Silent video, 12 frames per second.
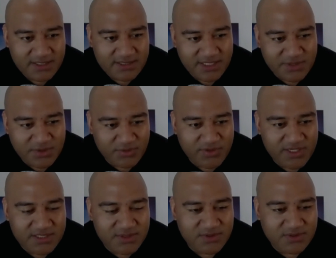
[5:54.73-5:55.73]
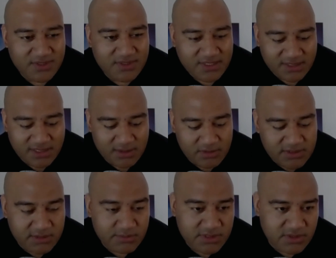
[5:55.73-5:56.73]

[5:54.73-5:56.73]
Stay on the grind too. Now, awesome.